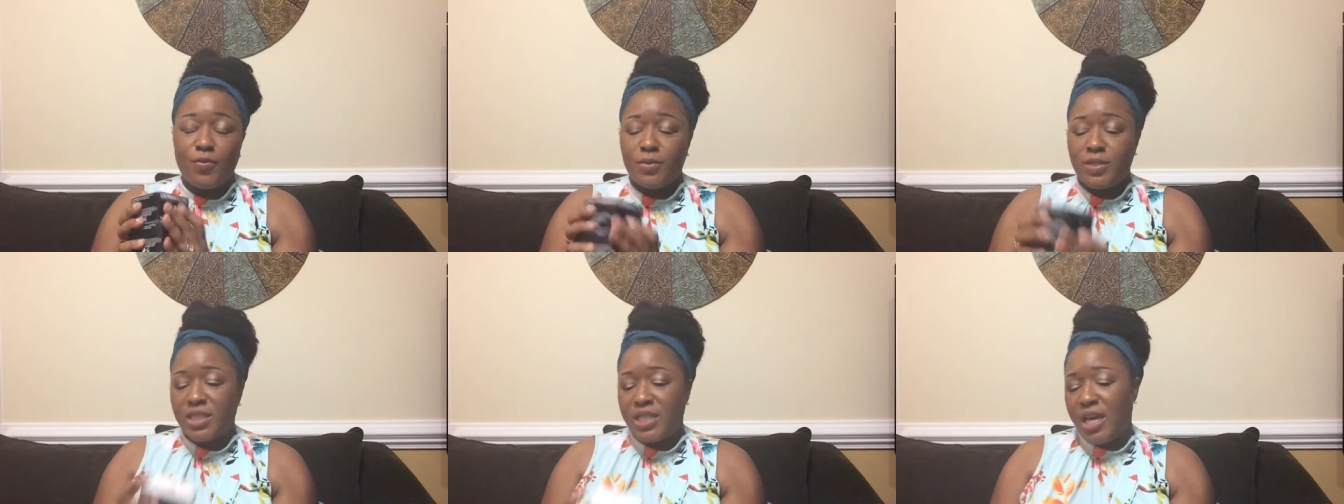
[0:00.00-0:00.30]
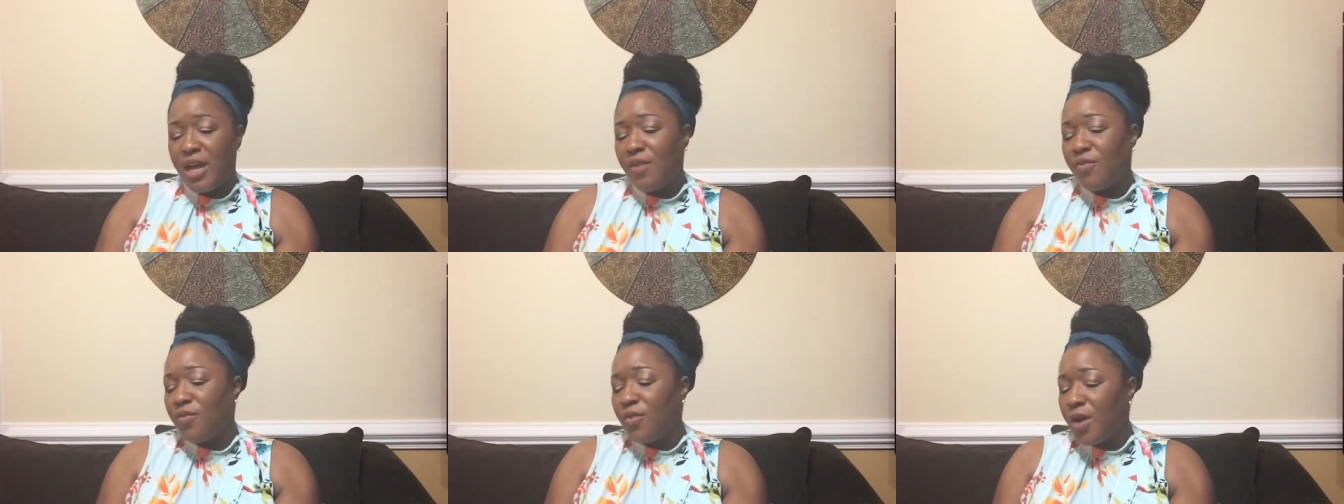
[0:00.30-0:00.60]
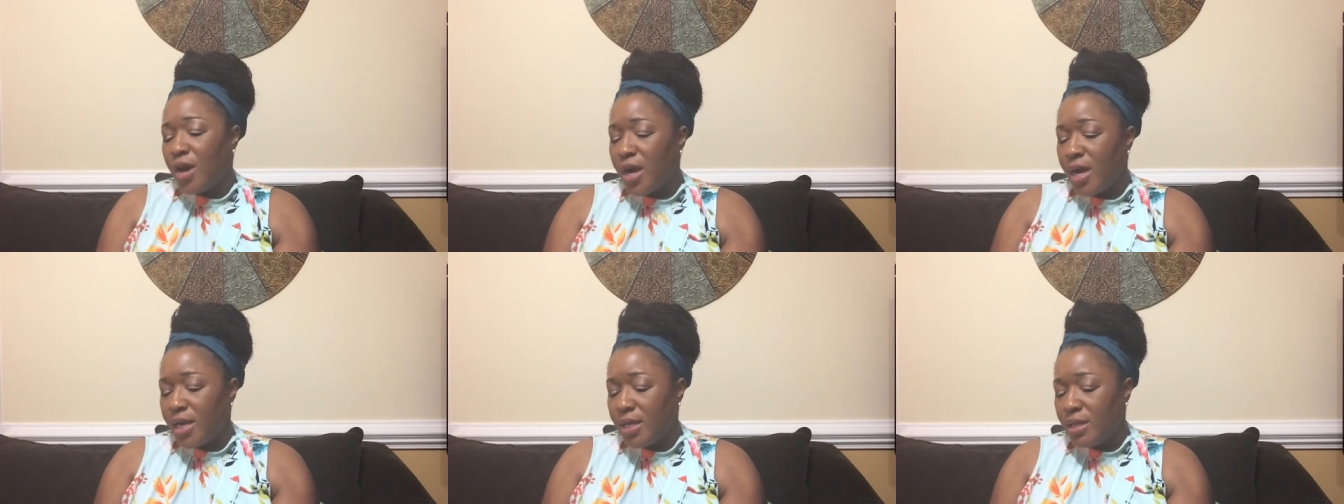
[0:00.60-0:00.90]

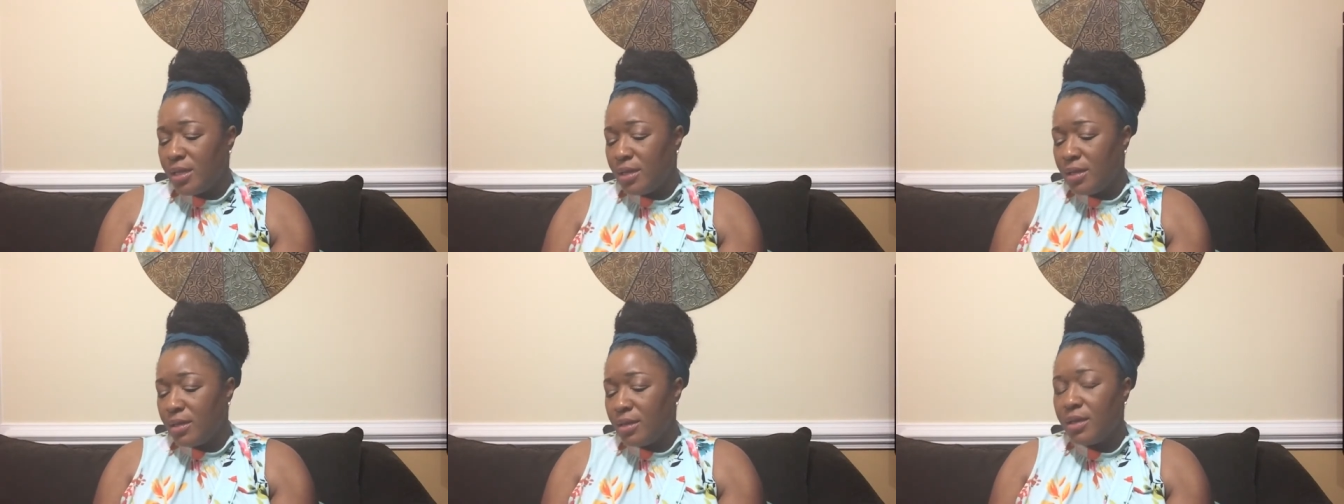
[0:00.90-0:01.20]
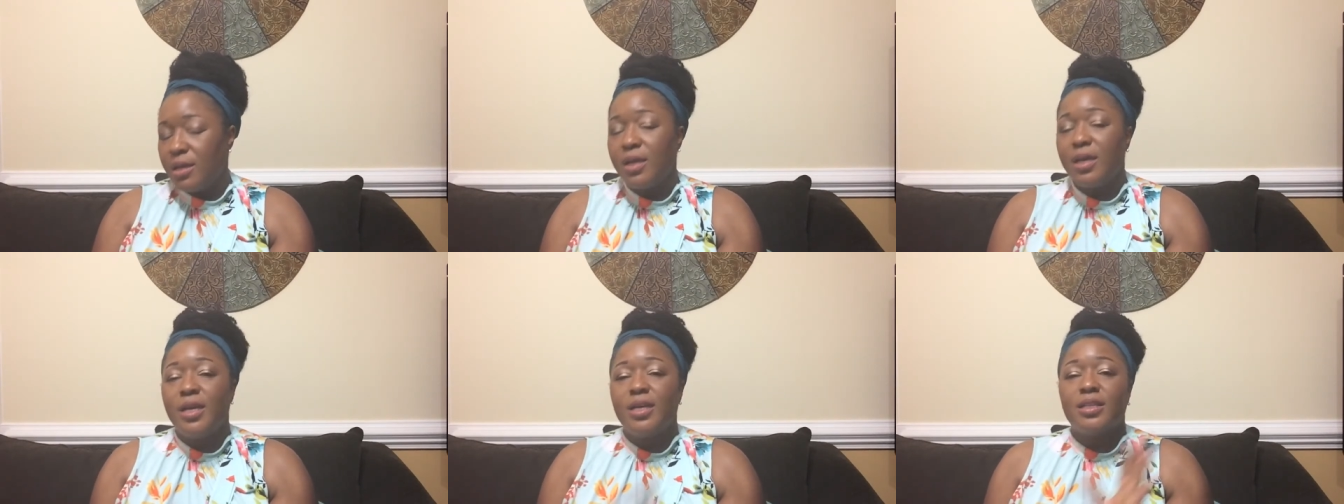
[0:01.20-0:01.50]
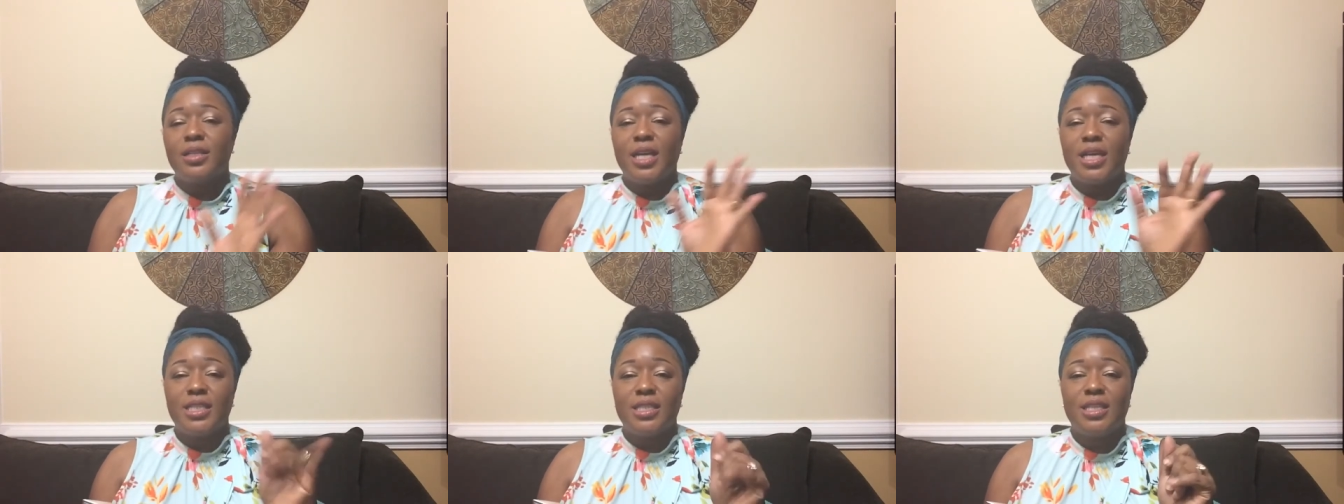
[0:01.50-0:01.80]
saffron.
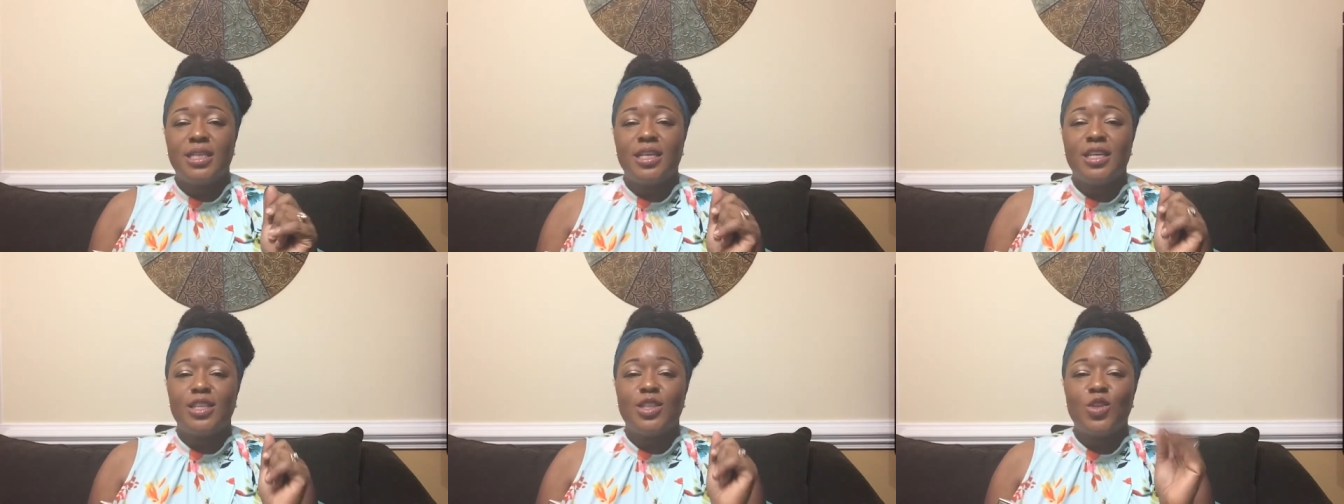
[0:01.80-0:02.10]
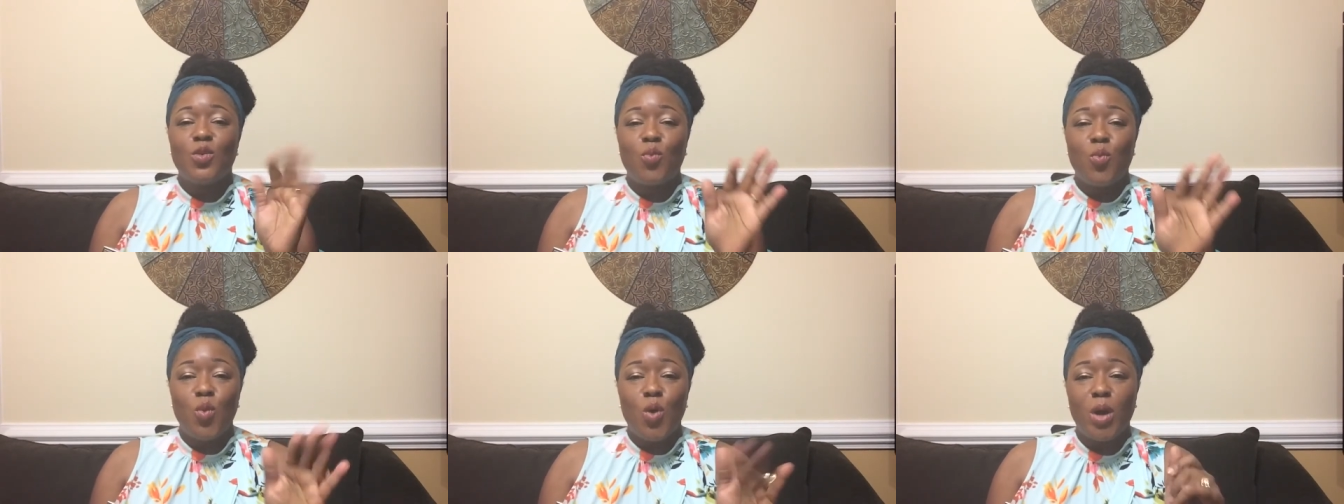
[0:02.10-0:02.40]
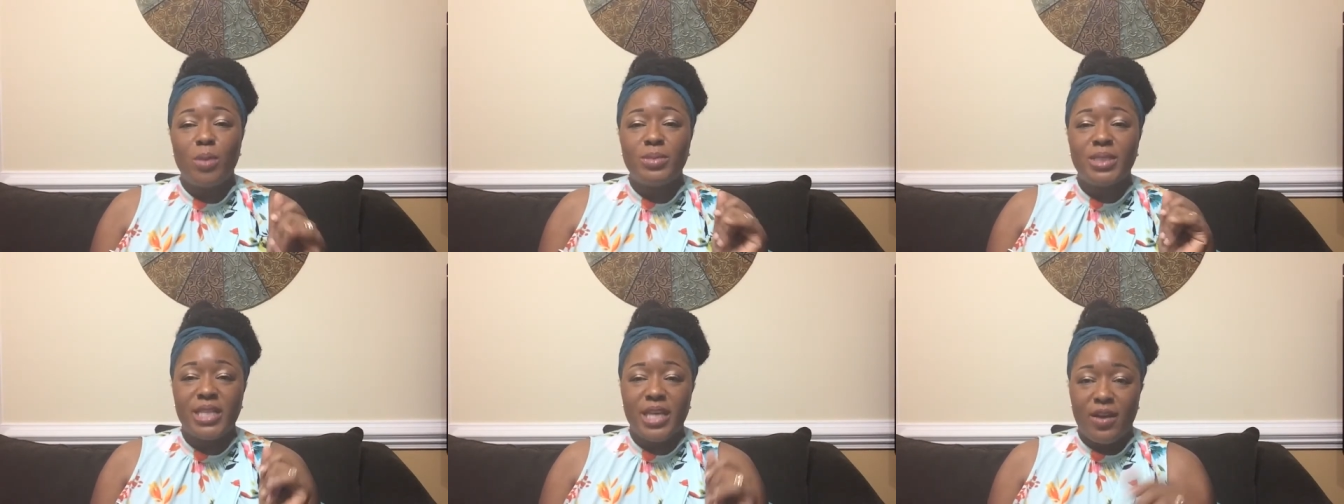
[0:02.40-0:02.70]
That's it. The
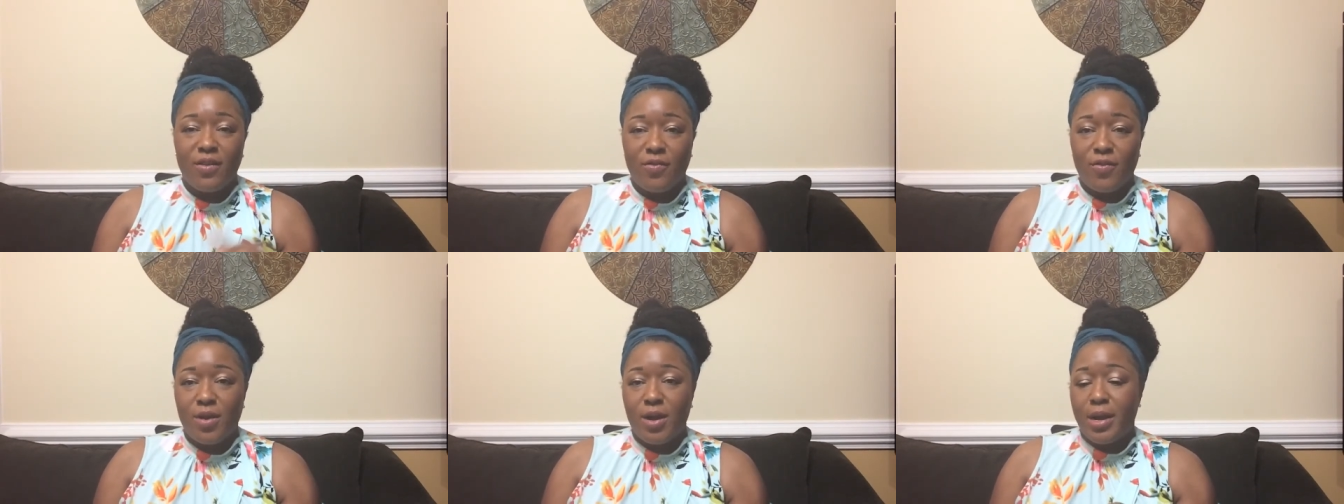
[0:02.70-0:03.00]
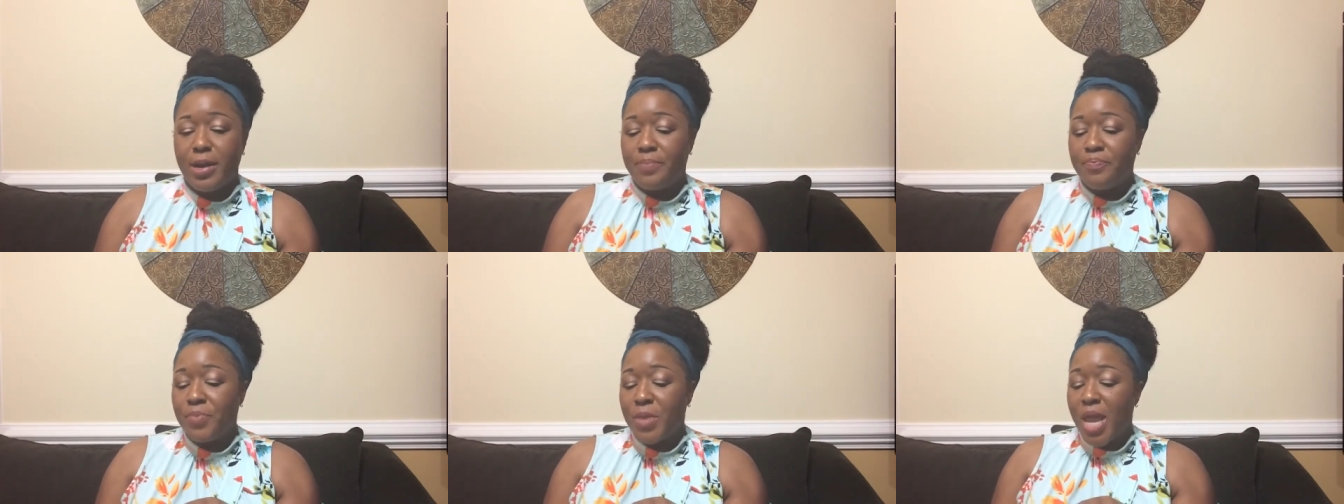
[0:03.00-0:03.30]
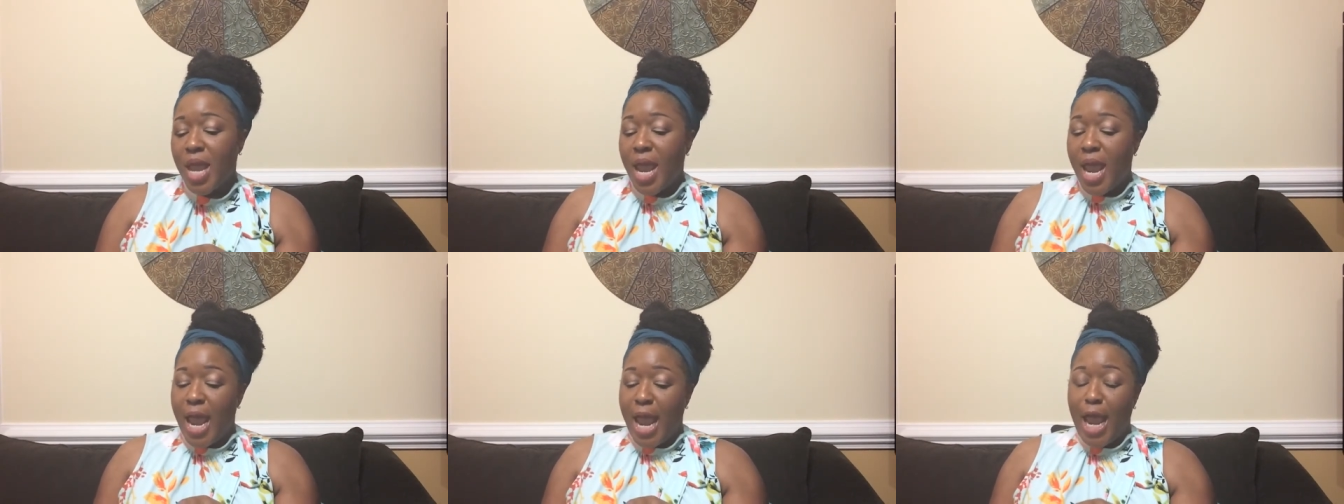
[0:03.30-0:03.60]
warm saffron.
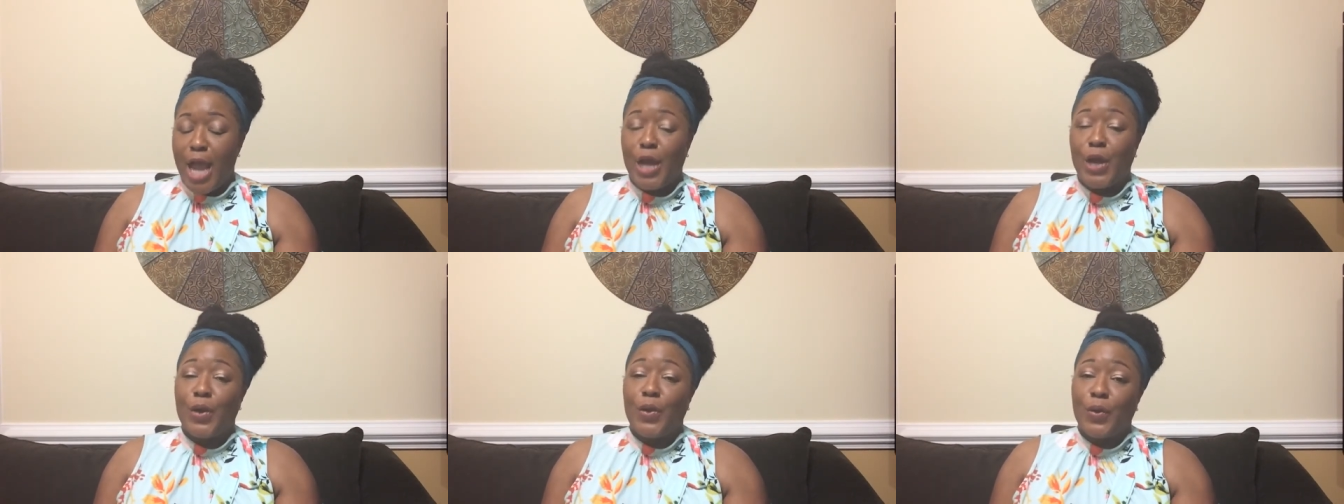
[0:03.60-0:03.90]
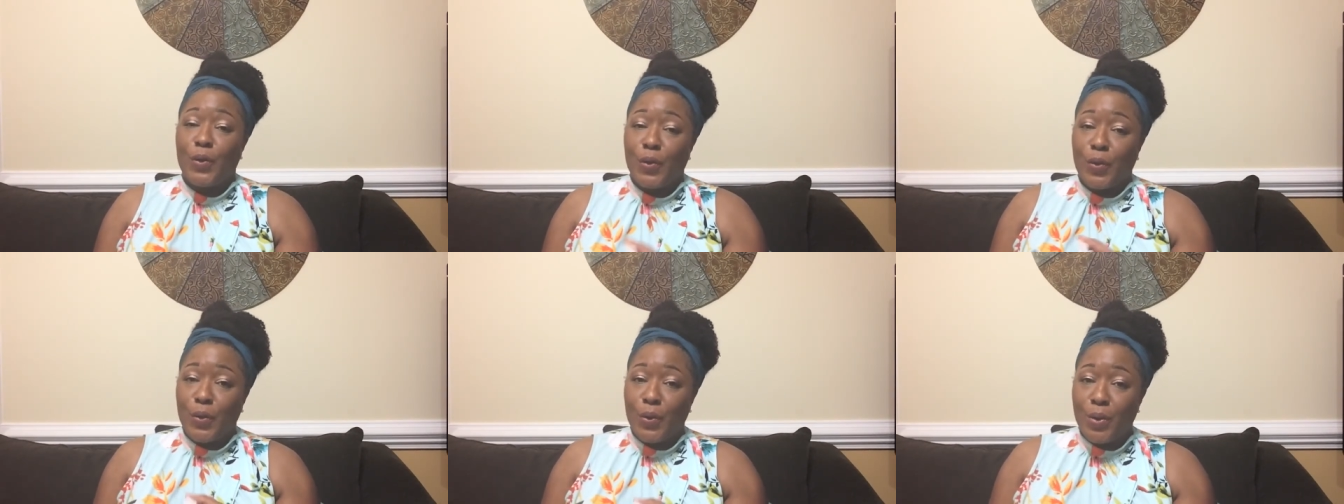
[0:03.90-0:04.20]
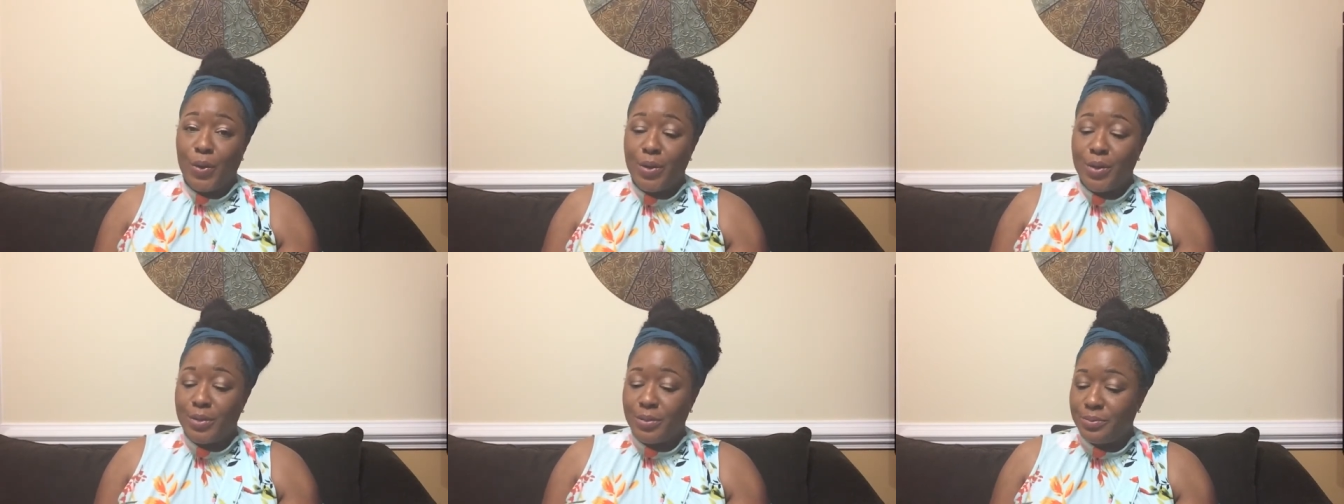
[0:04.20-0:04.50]
And
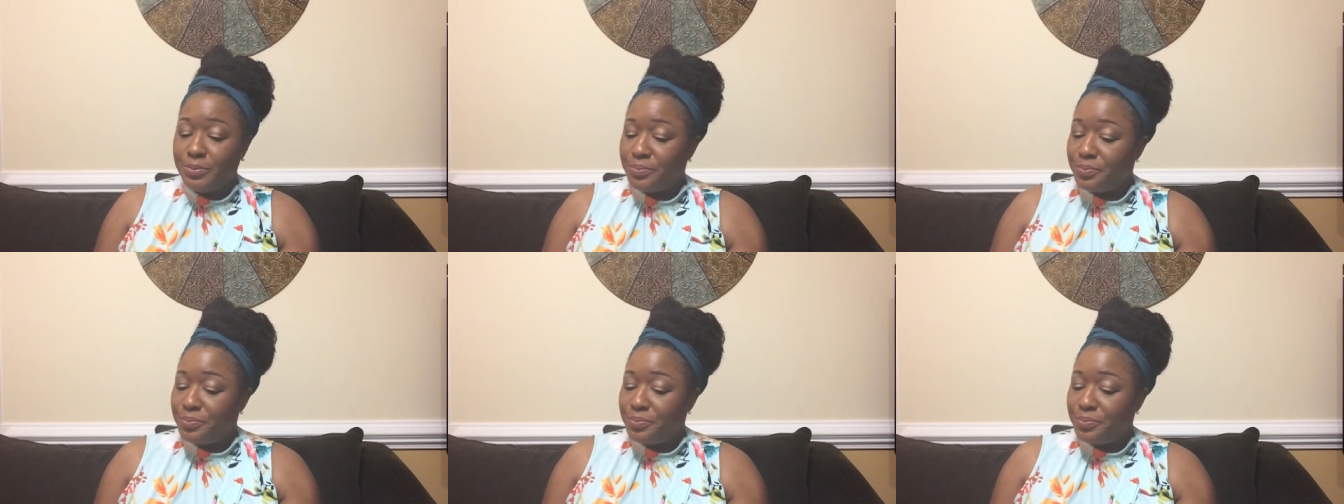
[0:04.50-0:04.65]
girl,